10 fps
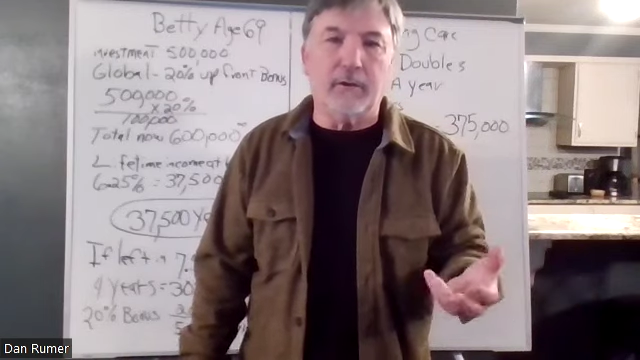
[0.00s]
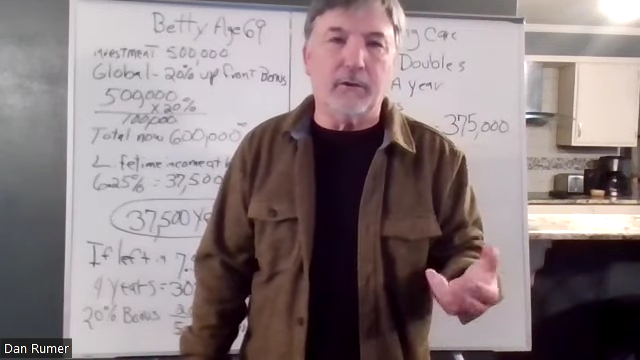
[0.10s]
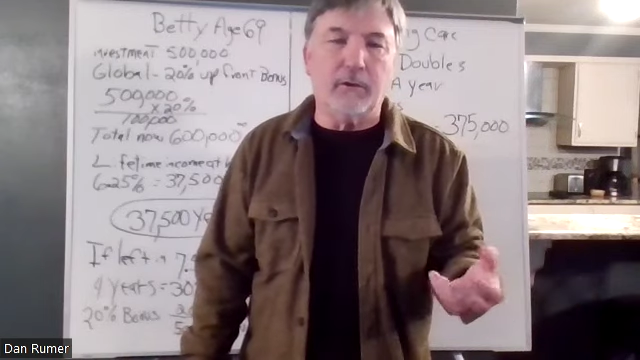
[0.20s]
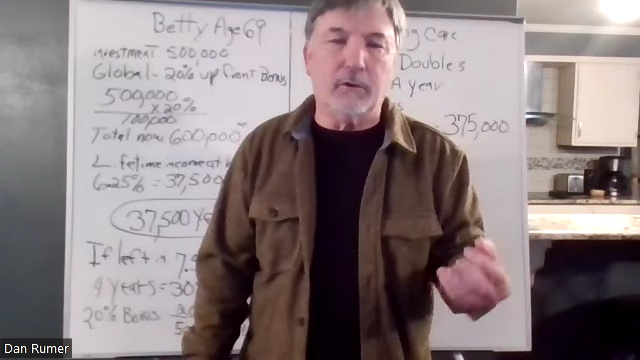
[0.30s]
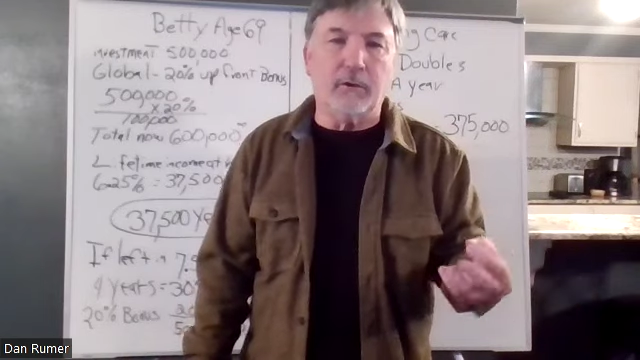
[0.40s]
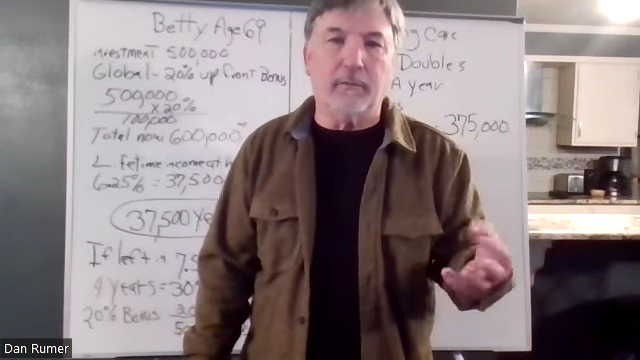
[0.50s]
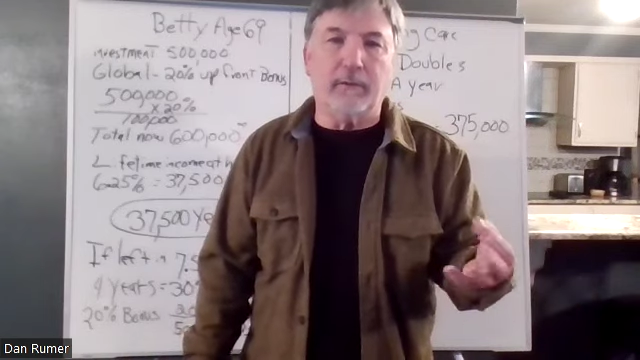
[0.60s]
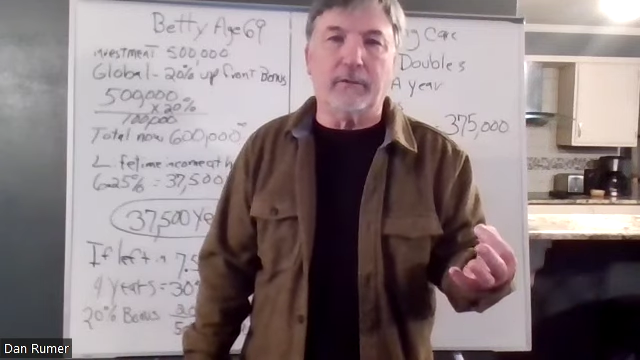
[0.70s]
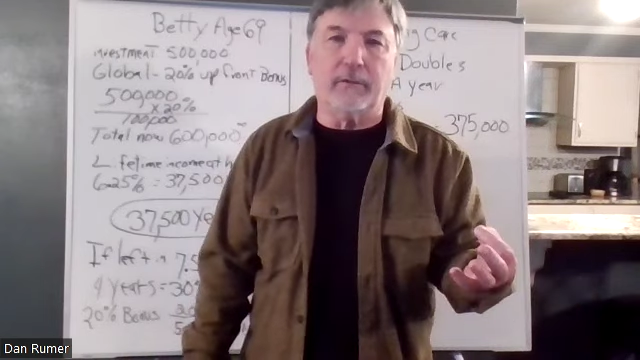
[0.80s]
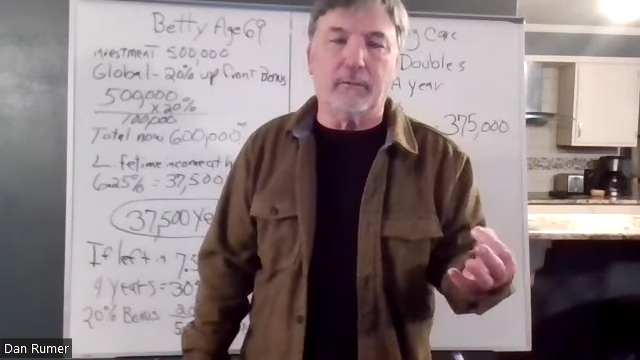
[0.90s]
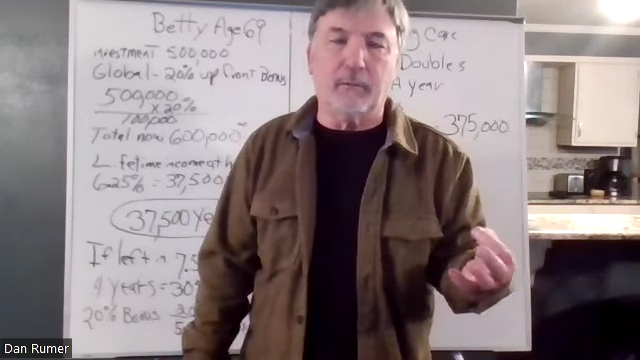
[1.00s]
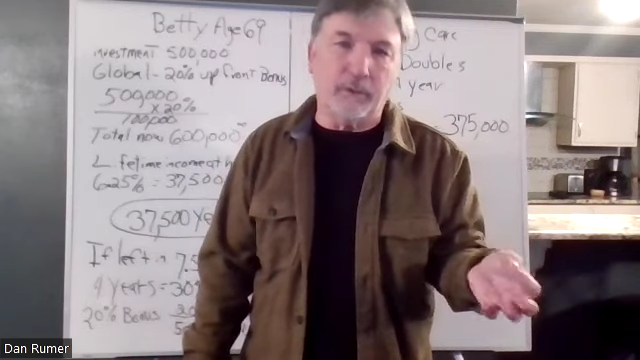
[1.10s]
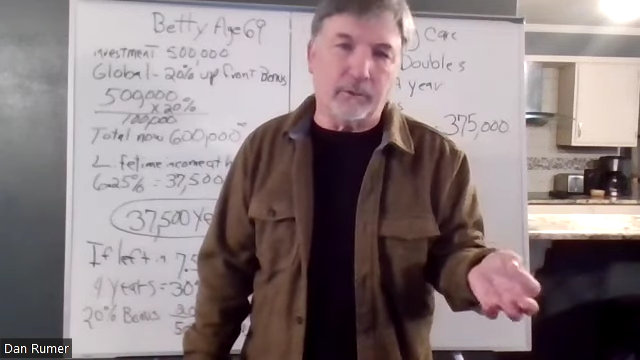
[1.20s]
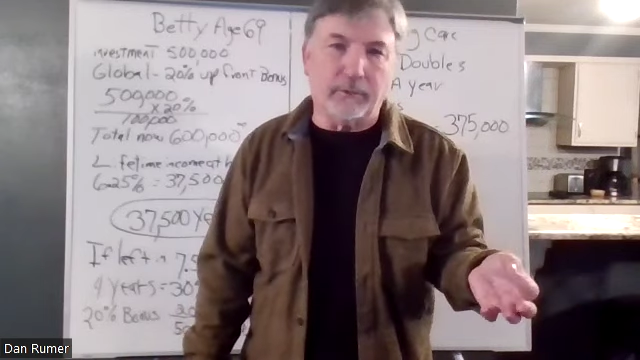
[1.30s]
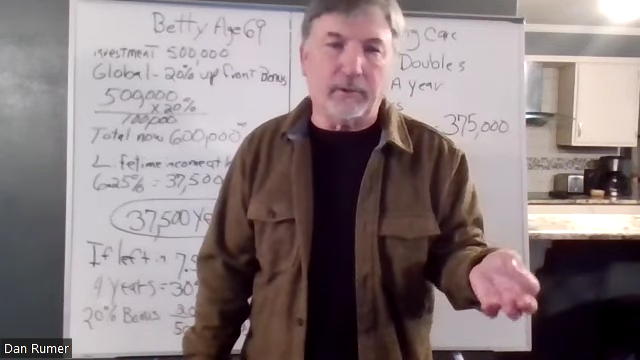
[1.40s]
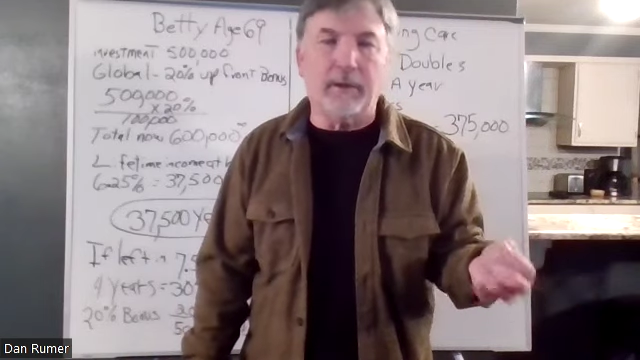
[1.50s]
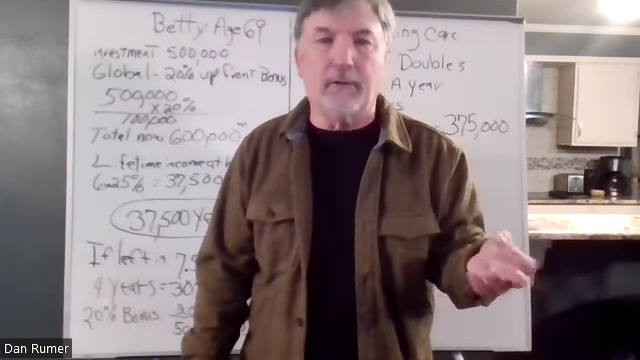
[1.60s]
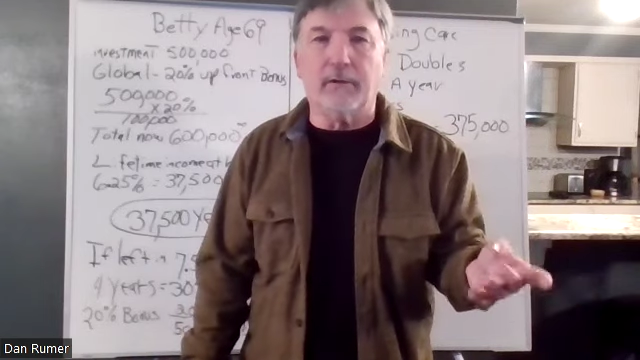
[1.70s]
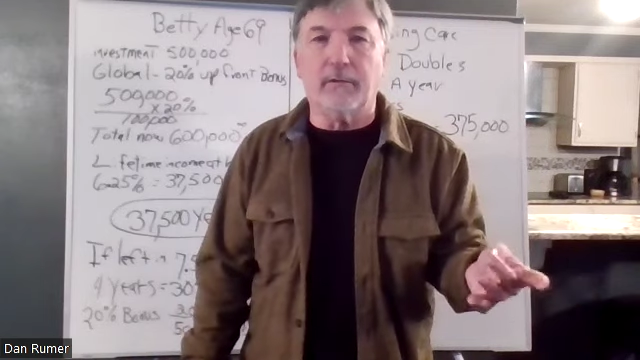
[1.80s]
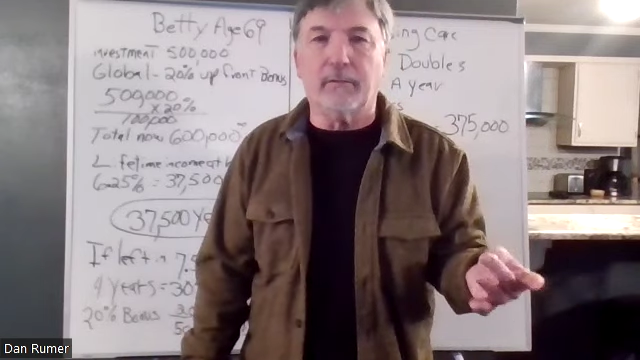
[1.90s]
You know, you can invest in real
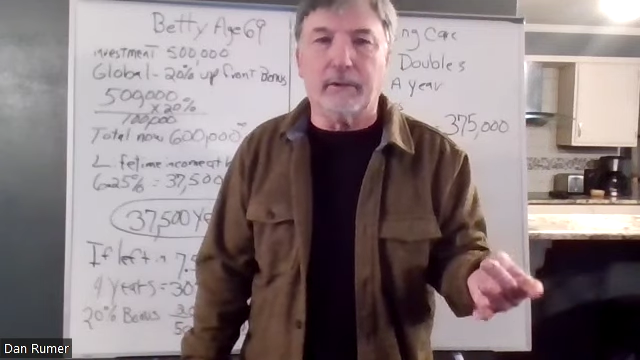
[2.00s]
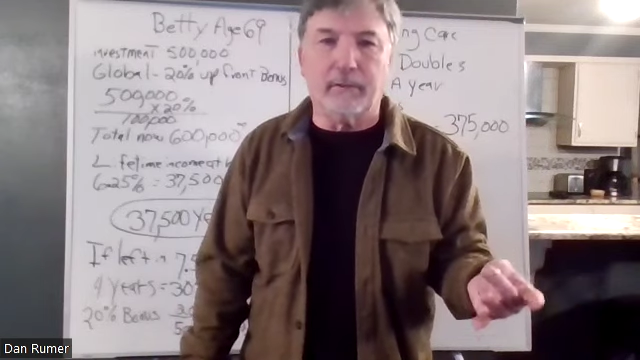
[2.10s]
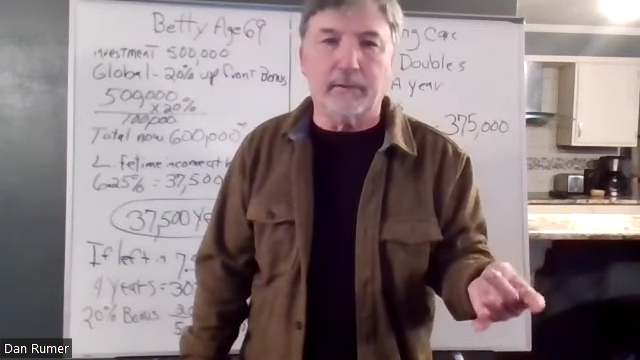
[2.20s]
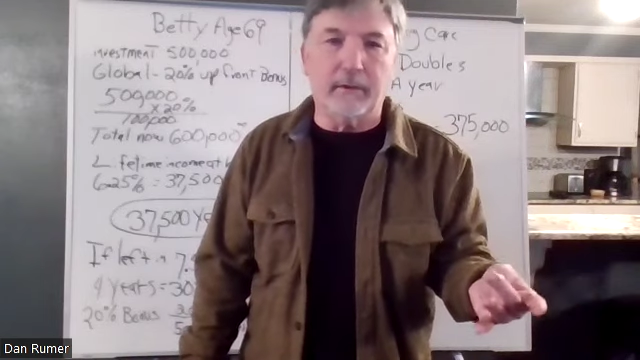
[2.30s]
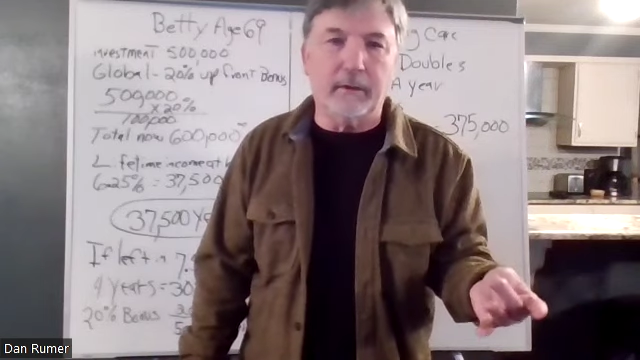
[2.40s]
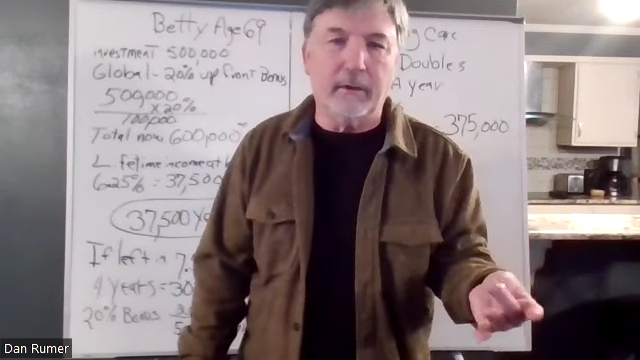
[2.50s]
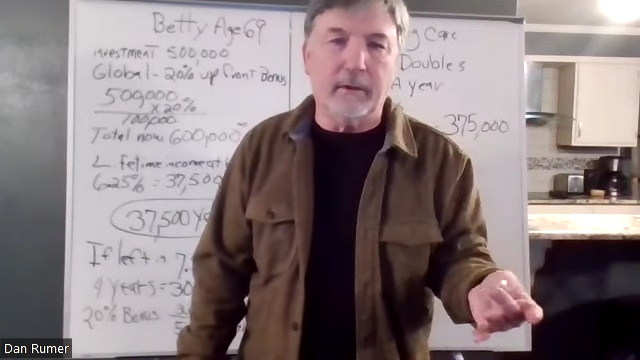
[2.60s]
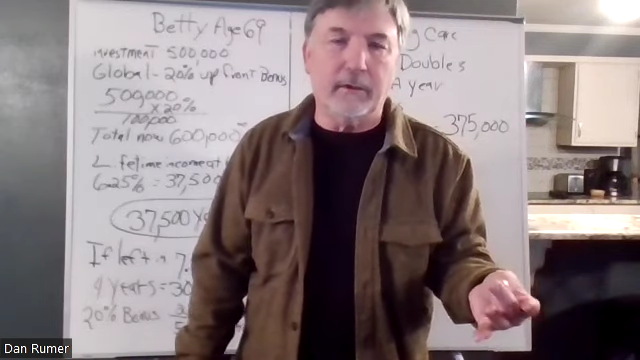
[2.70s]
estate, you can invest in,